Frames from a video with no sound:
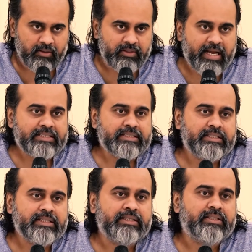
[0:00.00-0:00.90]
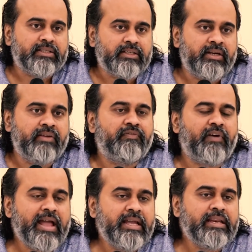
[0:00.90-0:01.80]
That's the
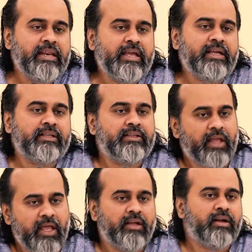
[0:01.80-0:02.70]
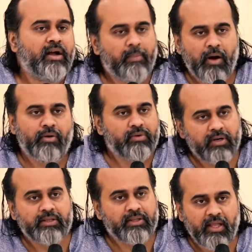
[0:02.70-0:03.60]
defining thing about
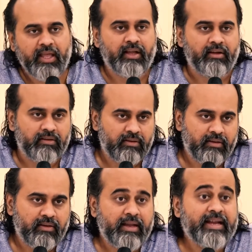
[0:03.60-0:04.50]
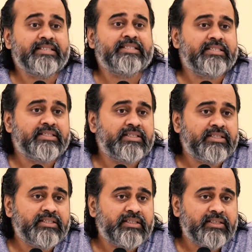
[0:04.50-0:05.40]
a thing its
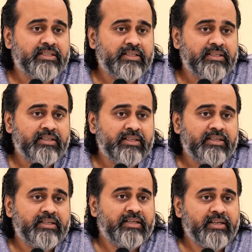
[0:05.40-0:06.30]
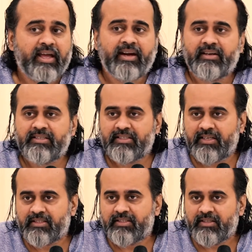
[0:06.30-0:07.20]

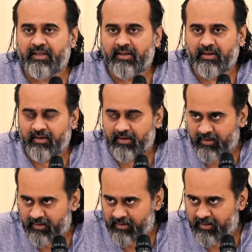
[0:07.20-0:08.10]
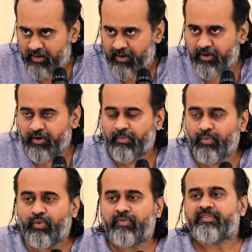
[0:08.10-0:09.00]
characteristics.
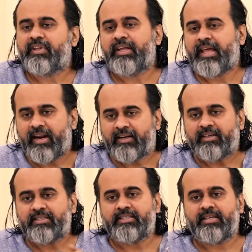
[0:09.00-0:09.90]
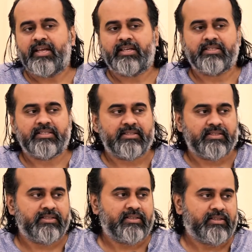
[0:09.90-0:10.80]
Remove the characteristics
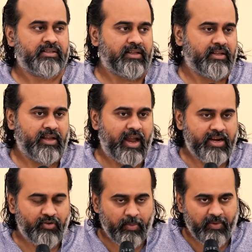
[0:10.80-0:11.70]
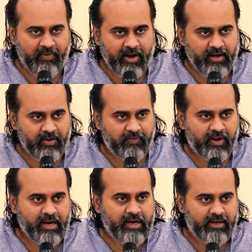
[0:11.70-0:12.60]
and it will be very
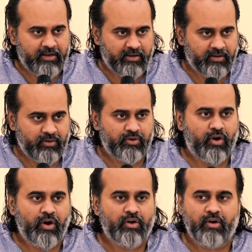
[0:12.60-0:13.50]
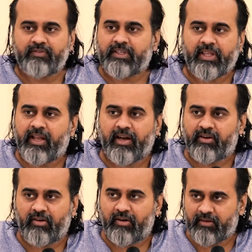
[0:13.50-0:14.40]
difficult to talk of the thing at
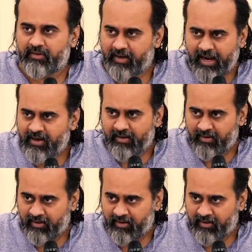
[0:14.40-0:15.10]
all, right?